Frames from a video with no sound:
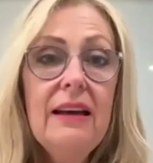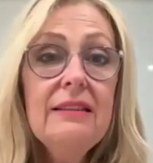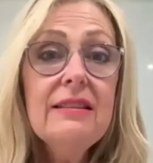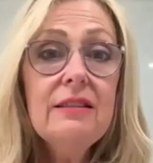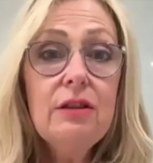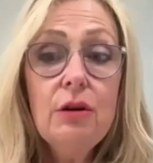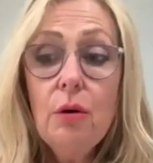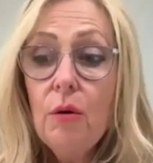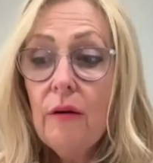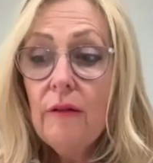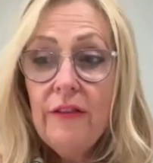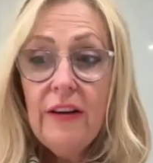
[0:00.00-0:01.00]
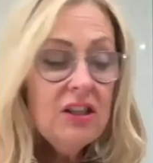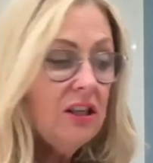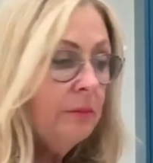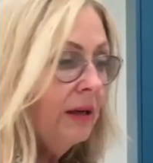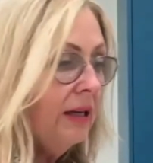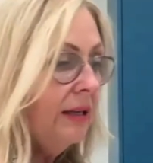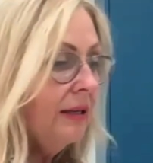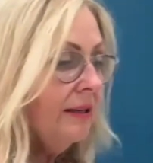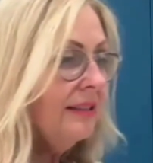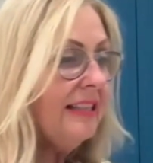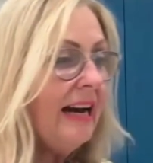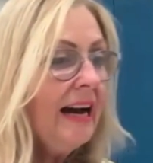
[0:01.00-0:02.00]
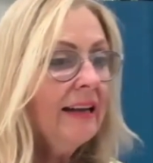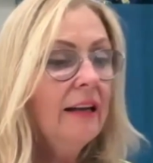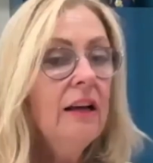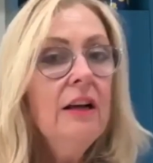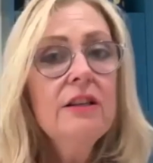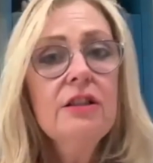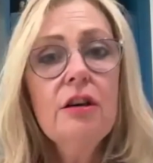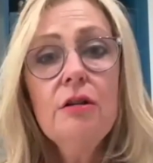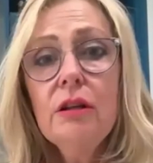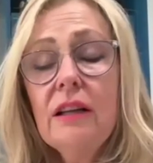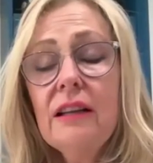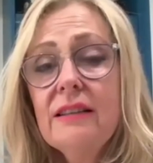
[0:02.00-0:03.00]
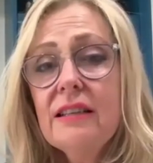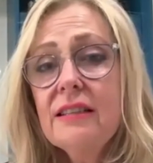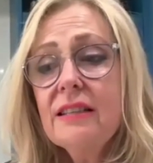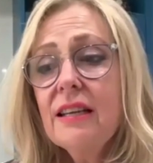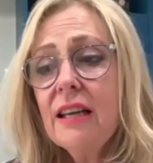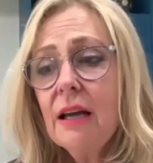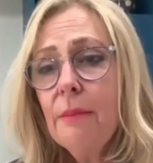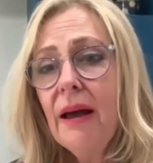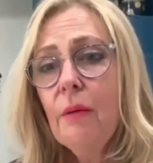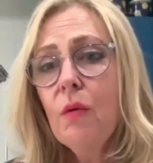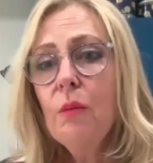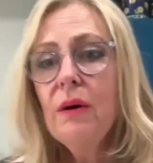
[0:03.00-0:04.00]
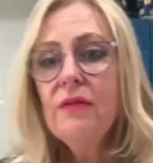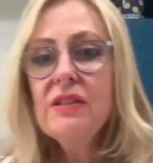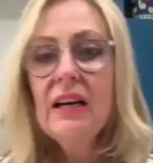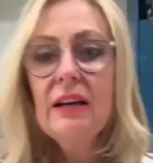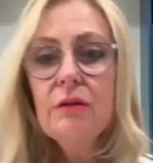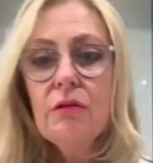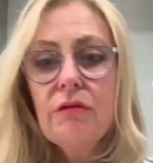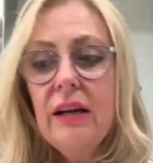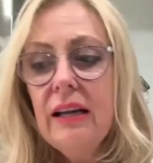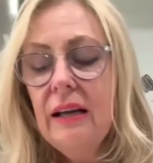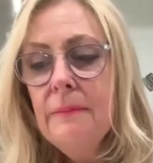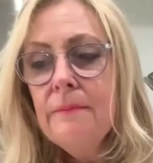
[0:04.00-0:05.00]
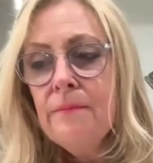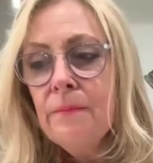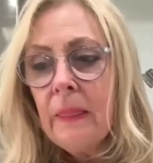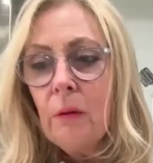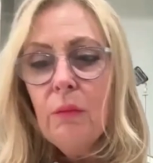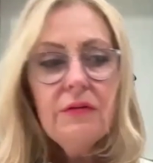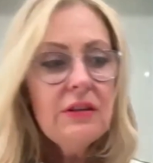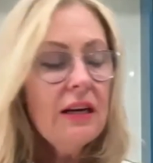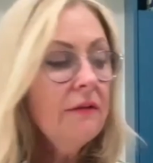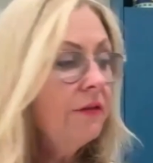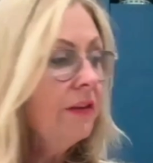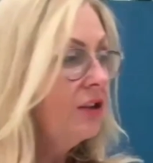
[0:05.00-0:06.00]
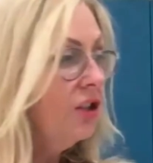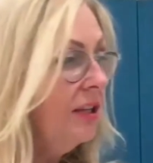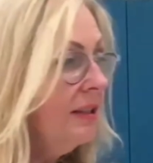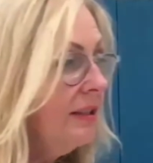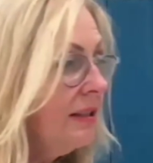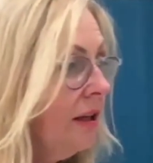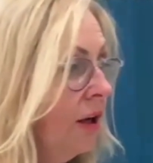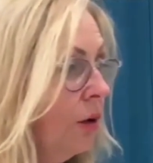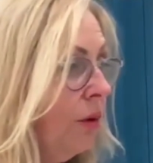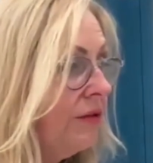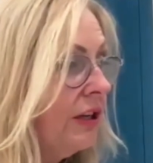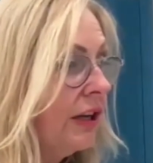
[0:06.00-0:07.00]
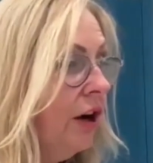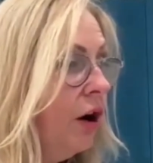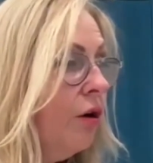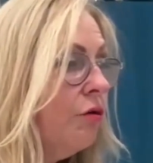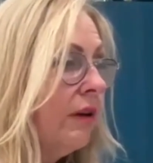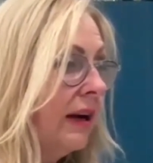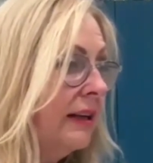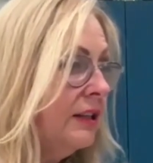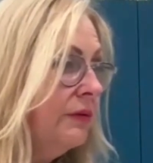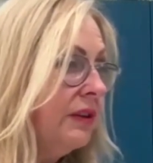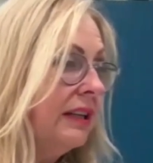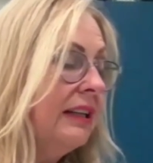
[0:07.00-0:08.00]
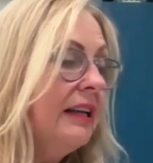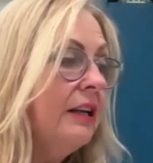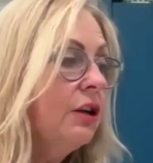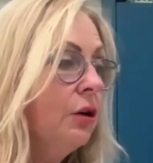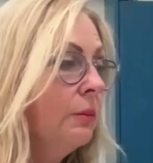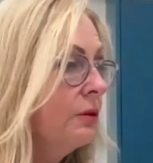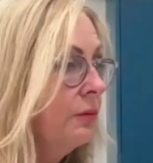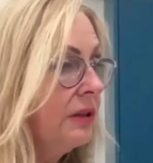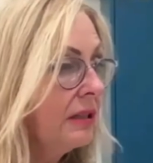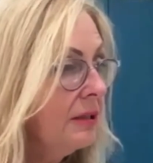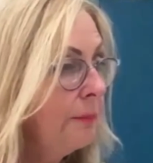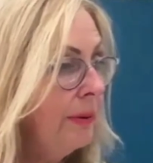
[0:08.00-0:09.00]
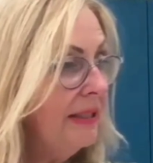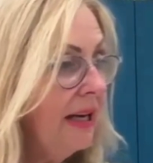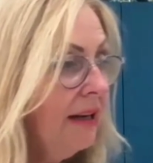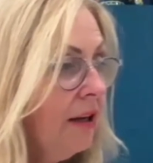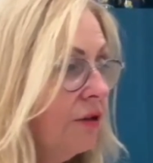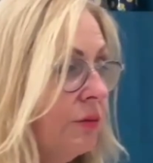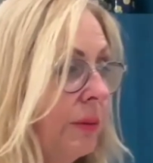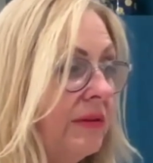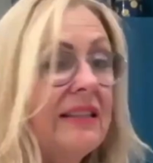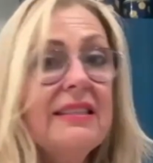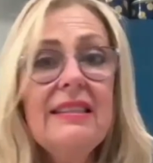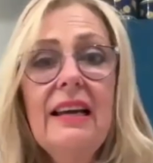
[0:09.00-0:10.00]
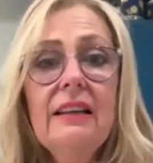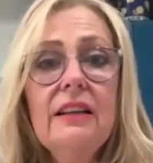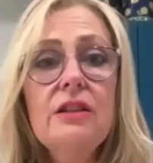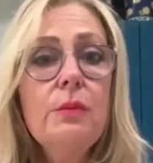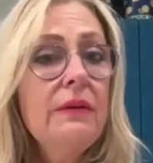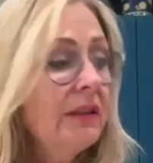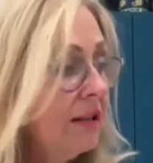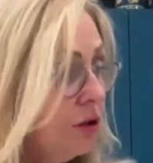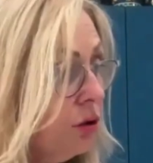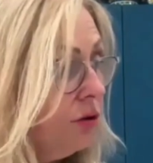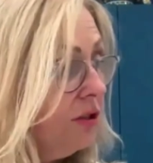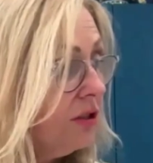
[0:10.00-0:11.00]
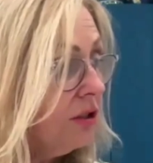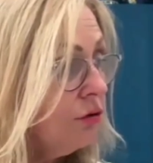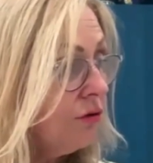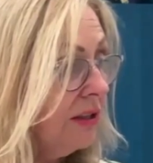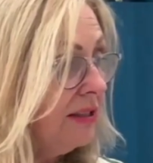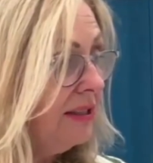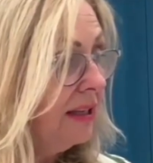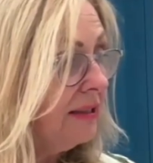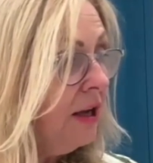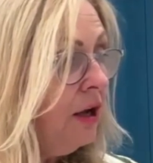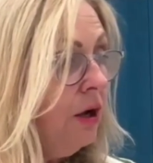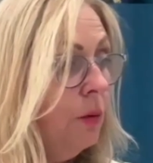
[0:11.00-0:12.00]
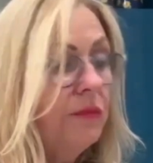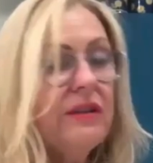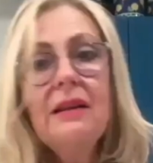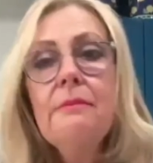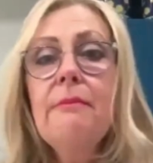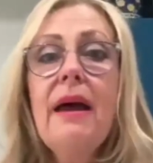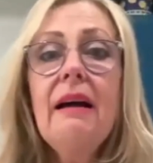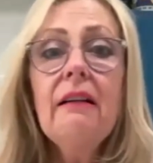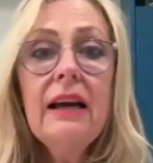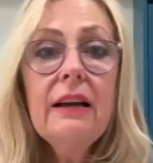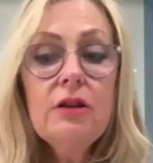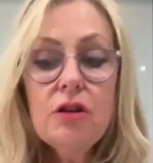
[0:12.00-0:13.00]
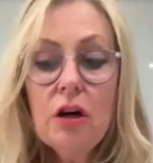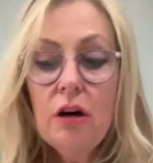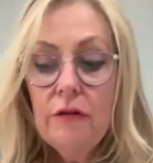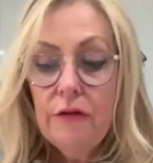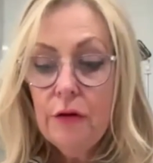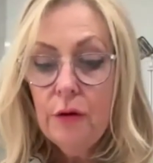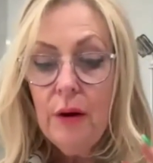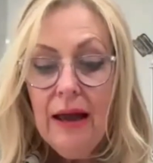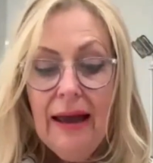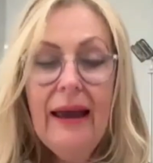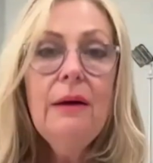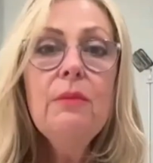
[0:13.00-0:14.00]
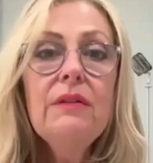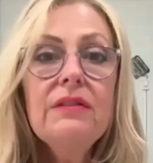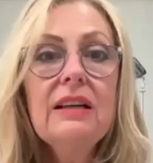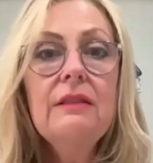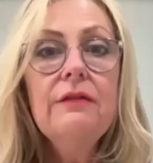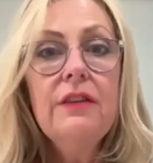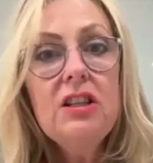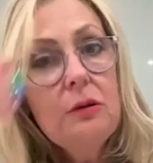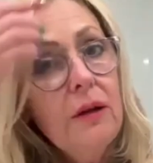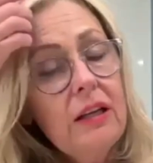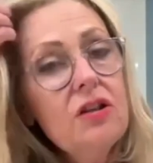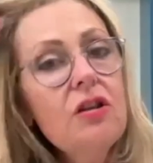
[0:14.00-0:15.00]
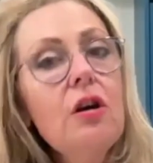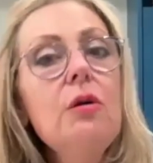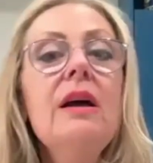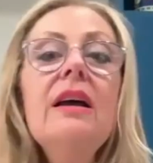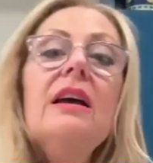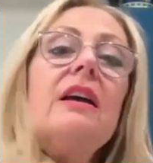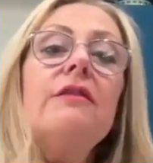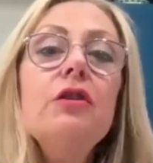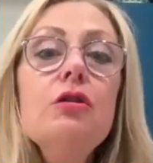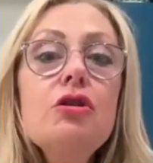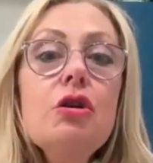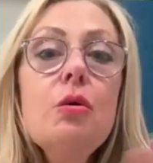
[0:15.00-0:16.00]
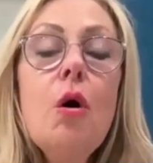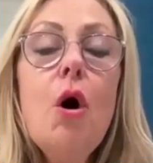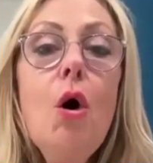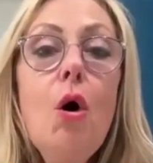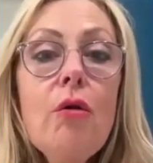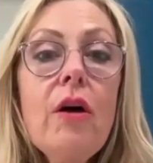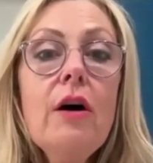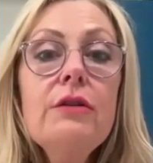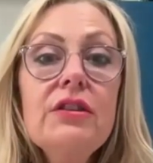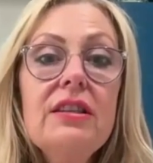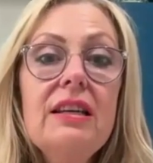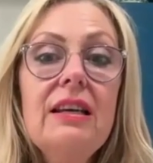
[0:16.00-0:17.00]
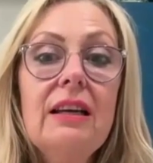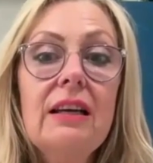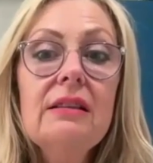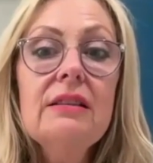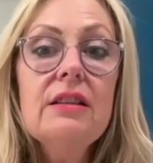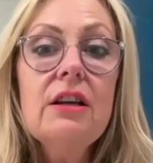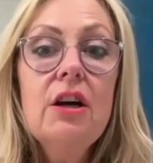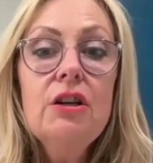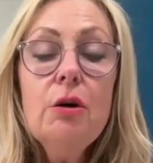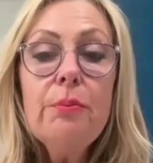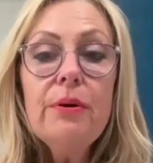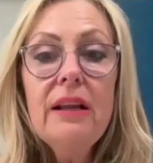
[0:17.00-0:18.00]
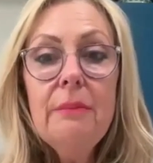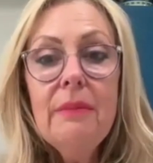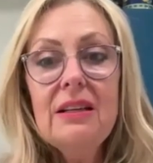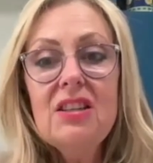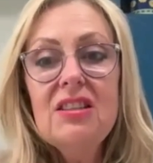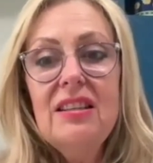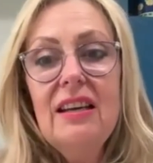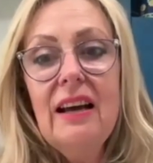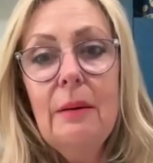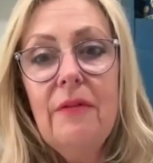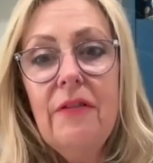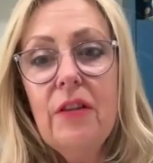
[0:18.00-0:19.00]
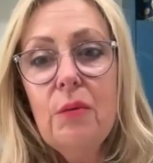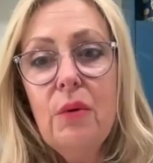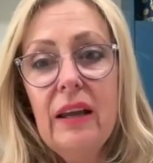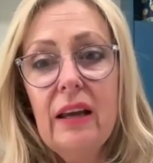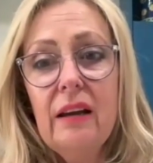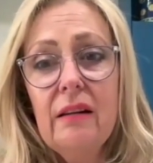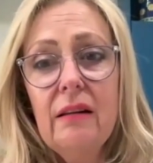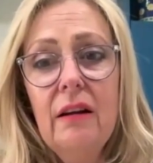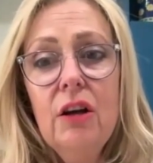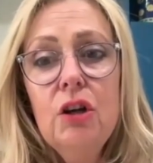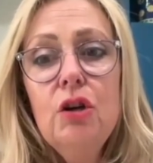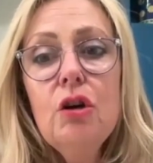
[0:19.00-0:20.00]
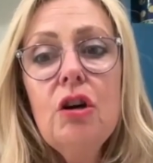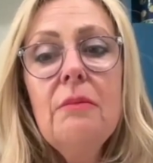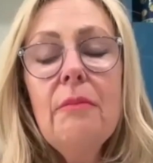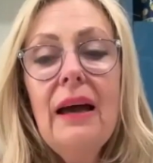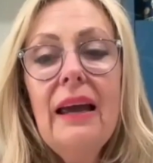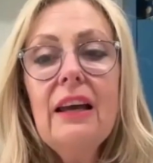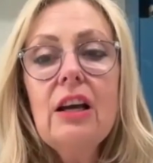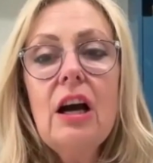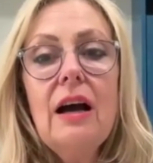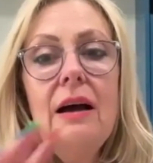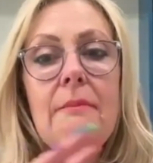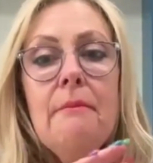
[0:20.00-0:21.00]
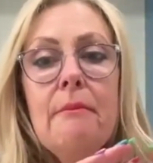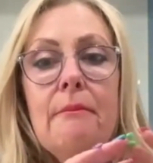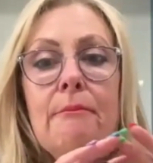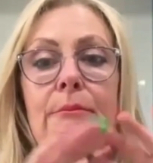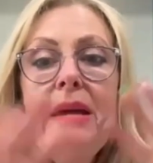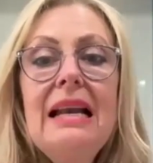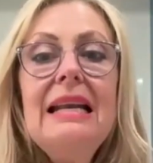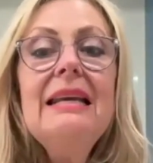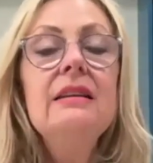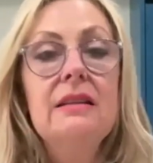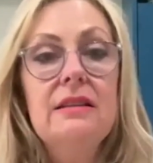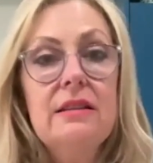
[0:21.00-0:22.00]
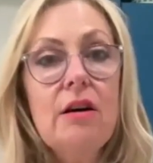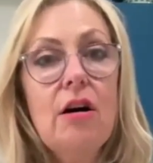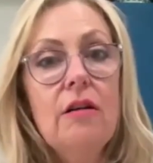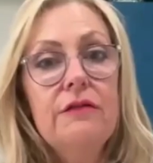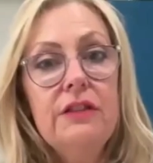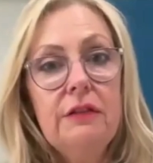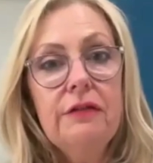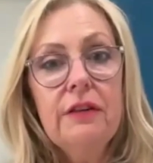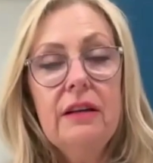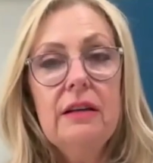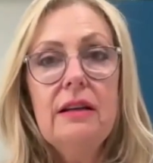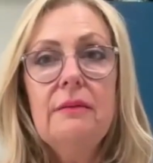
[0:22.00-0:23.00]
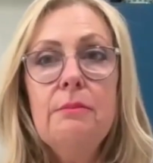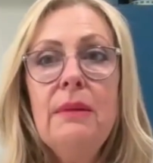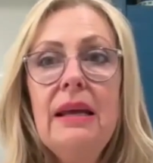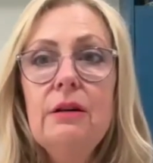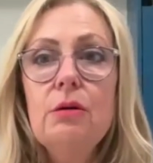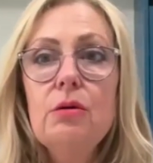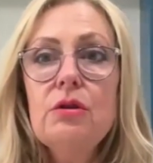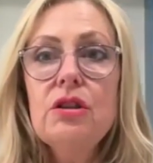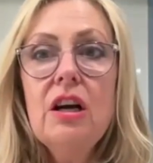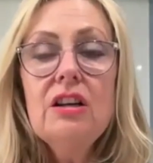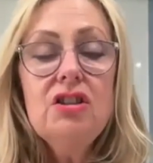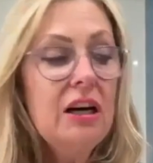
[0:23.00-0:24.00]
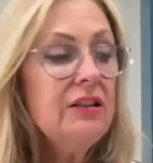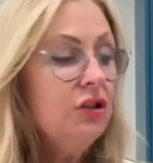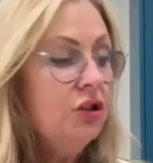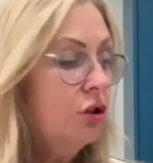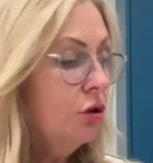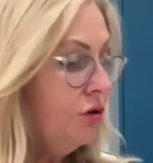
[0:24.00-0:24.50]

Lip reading: that's your veggie meat done. So just think about what we've done already. We've done veggies, we've done whole grains, we've done legumes, we've done potatoes, we've done salads, we've done sauces and dressings, we've done marinated tofu, and we've done veggie meat. So if you do all those things, you're pretty much set up for the week. You can make millions of different meals just